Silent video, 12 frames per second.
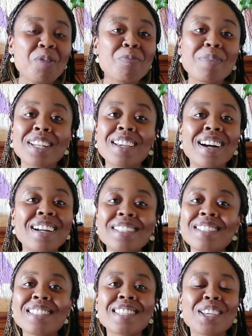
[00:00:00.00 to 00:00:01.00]
But
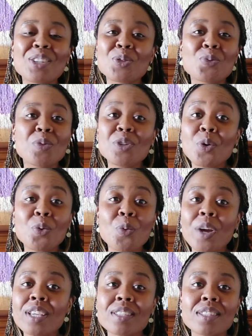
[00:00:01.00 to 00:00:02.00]
Kylie says we don't
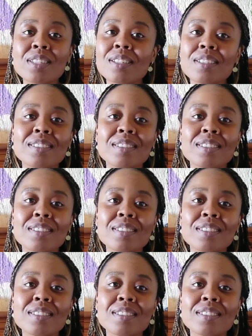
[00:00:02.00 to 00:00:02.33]
waste.